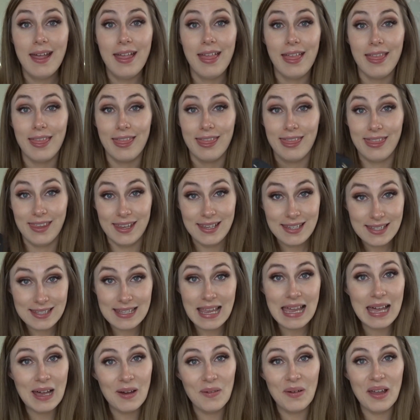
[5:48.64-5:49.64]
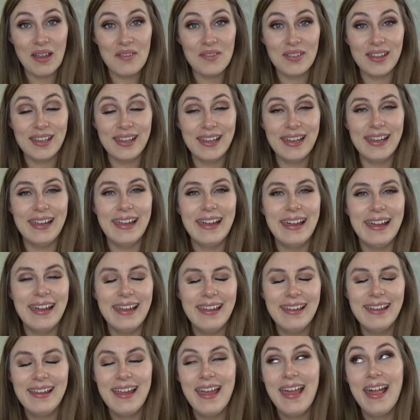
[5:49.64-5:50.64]
This, however,
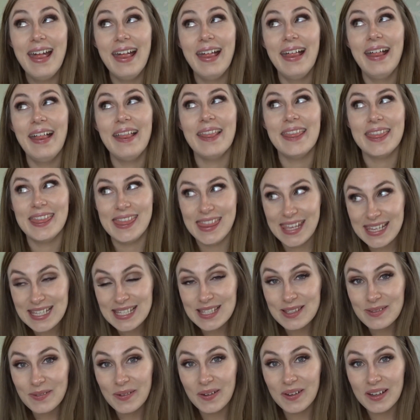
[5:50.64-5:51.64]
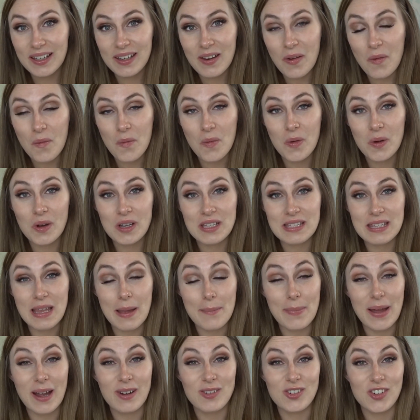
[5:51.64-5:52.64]
this one was
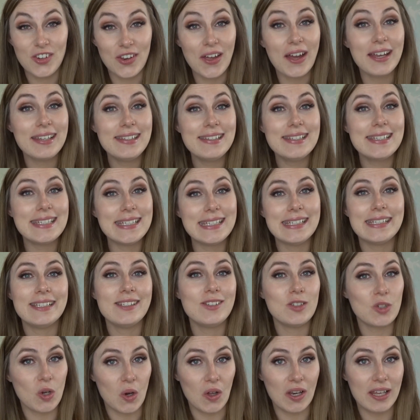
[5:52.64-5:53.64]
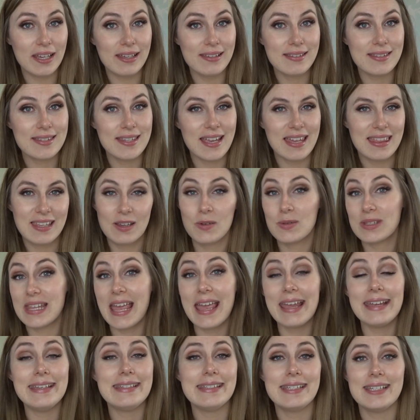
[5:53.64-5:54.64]
about $19. I think it was
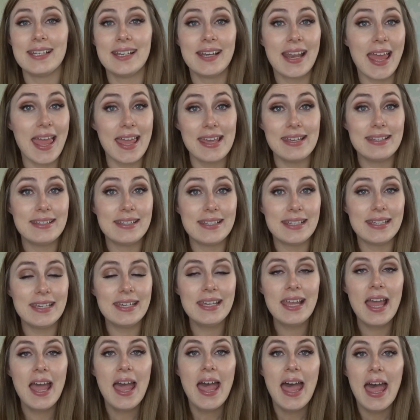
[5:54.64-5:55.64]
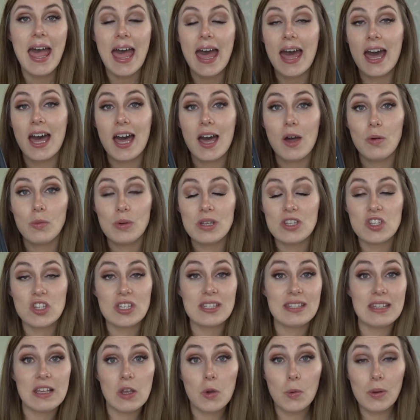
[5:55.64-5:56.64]
$18.80, which
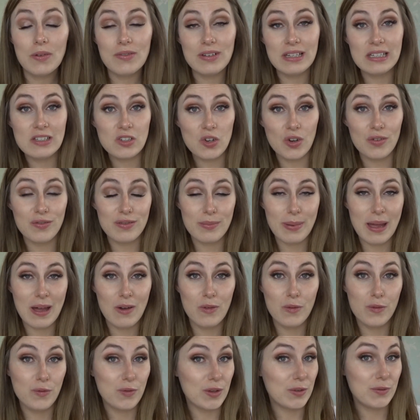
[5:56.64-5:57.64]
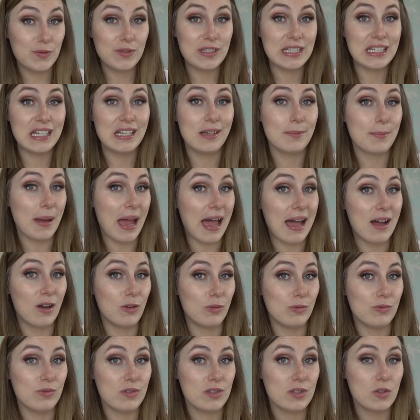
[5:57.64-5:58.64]
is the equivalent of about
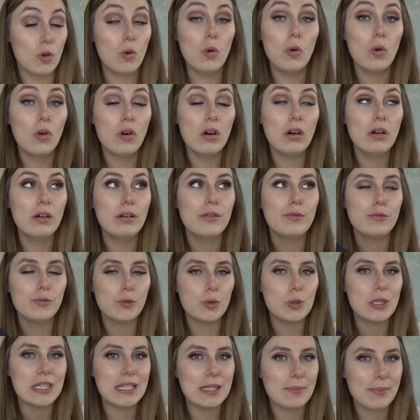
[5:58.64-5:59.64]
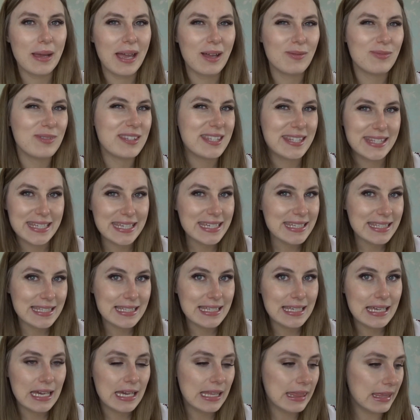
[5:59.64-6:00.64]
£15 or
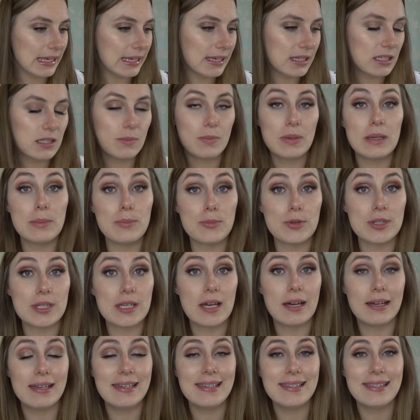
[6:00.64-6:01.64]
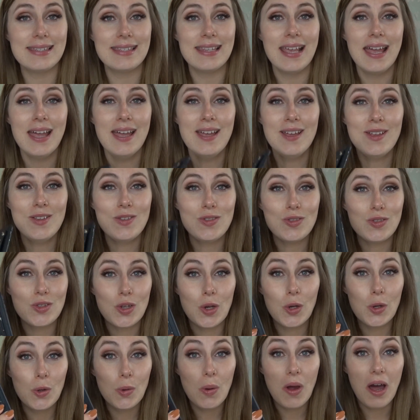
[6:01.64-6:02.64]
£14.60, I think, to be precise.
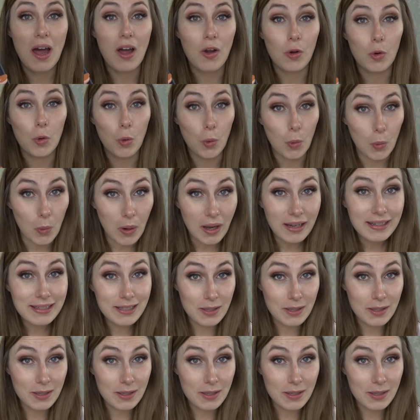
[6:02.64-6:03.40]
So quite a